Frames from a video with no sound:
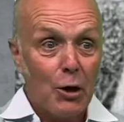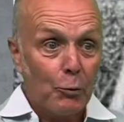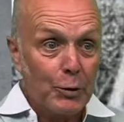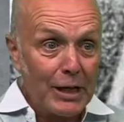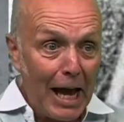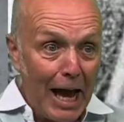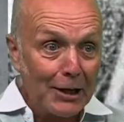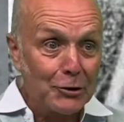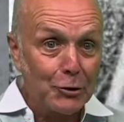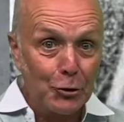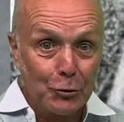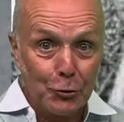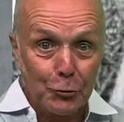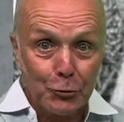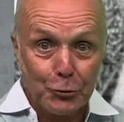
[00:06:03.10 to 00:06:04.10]
We had to
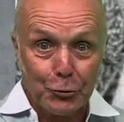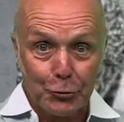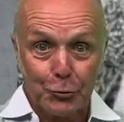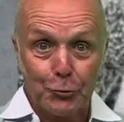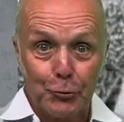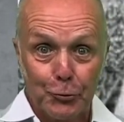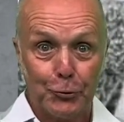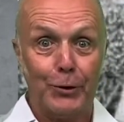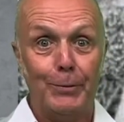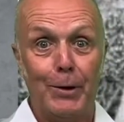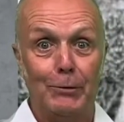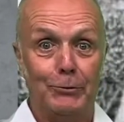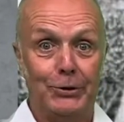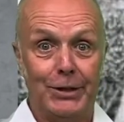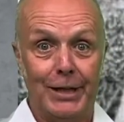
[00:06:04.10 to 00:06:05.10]
go through the
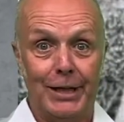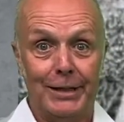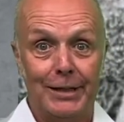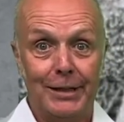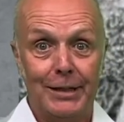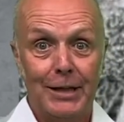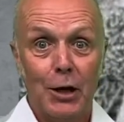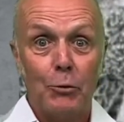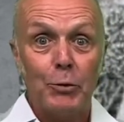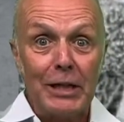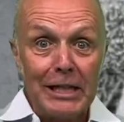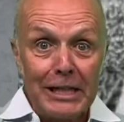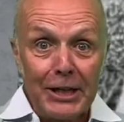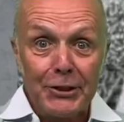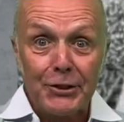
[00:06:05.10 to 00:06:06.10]
mountain. We
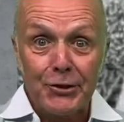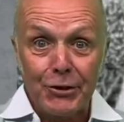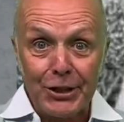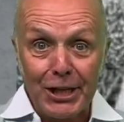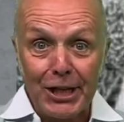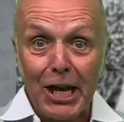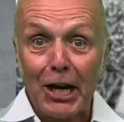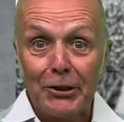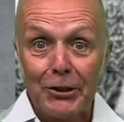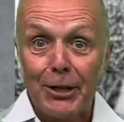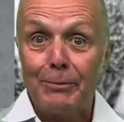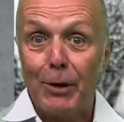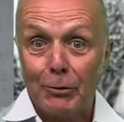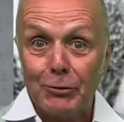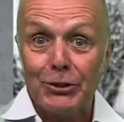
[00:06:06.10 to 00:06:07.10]
literally cut the
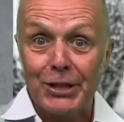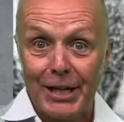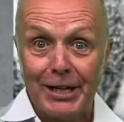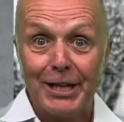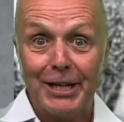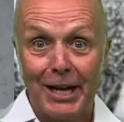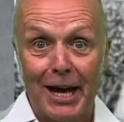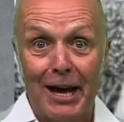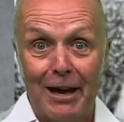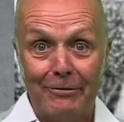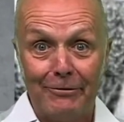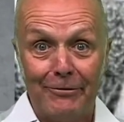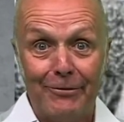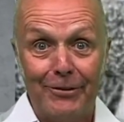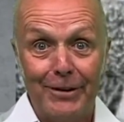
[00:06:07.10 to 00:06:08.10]
mountain in
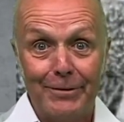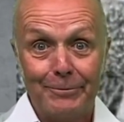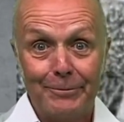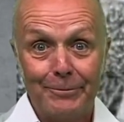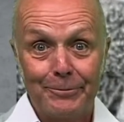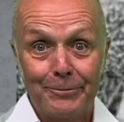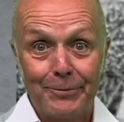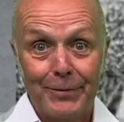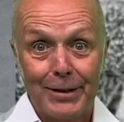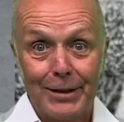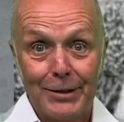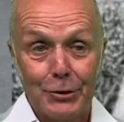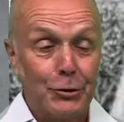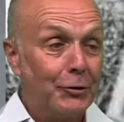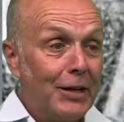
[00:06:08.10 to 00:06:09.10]
half.
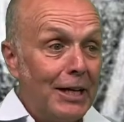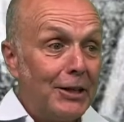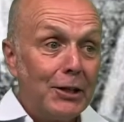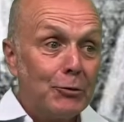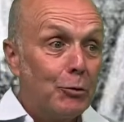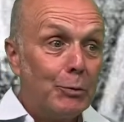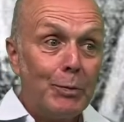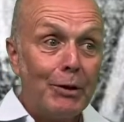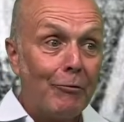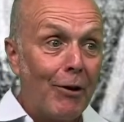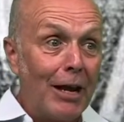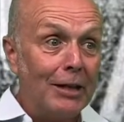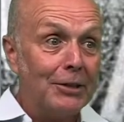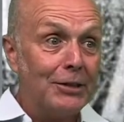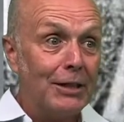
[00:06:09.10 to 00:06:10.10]
Today this would be
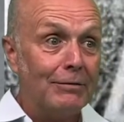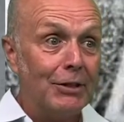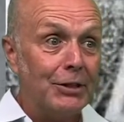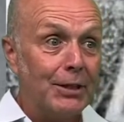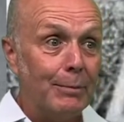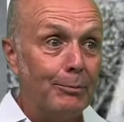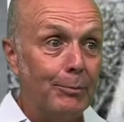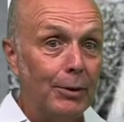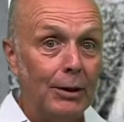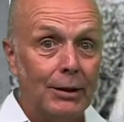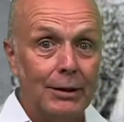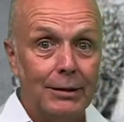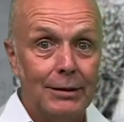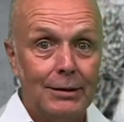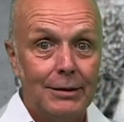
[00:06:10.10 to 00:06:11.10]
relatively simple,
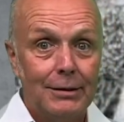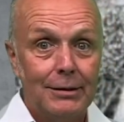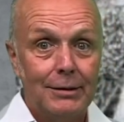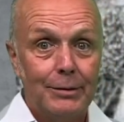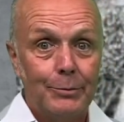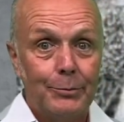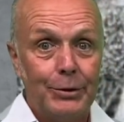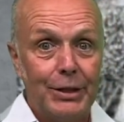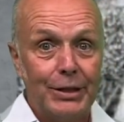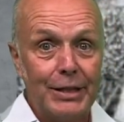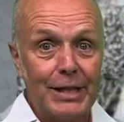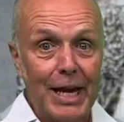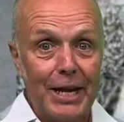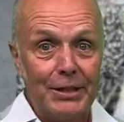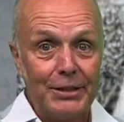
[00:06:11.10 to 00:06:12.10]
but in
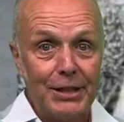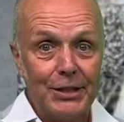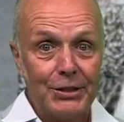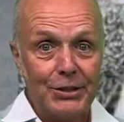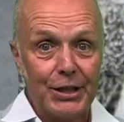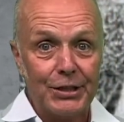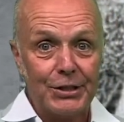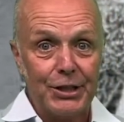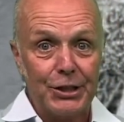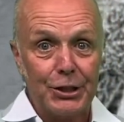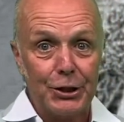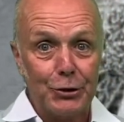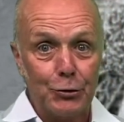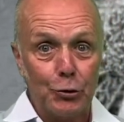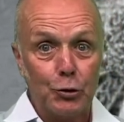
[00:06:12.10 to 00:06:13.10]
the 1860s
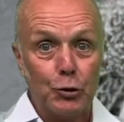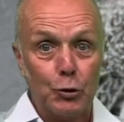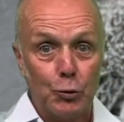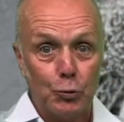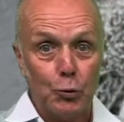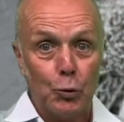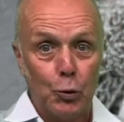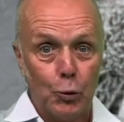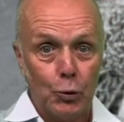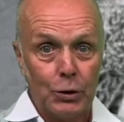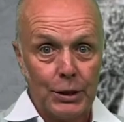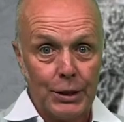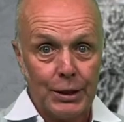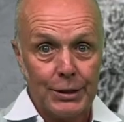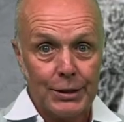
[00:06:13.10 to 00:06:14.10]
it took 2 whole
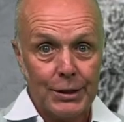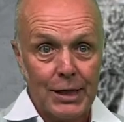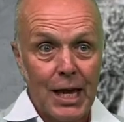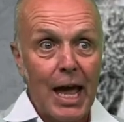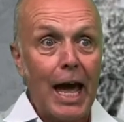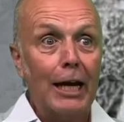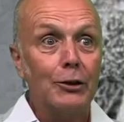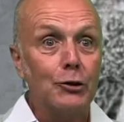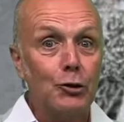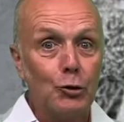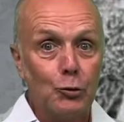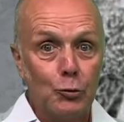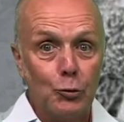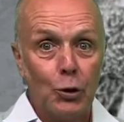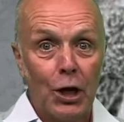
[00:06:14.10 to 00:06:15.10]
years and
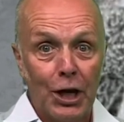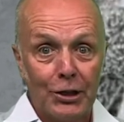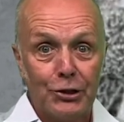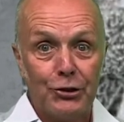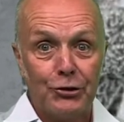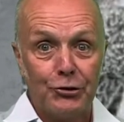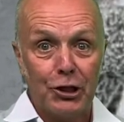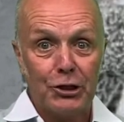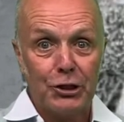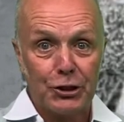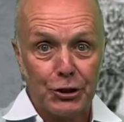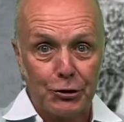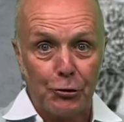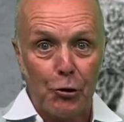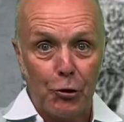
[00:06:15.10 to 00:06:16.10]
200
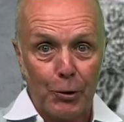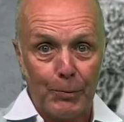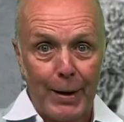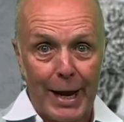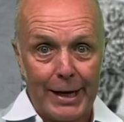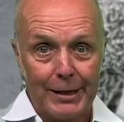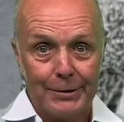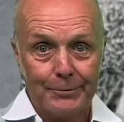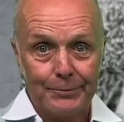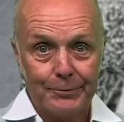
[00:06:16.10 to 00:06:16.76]
strong men.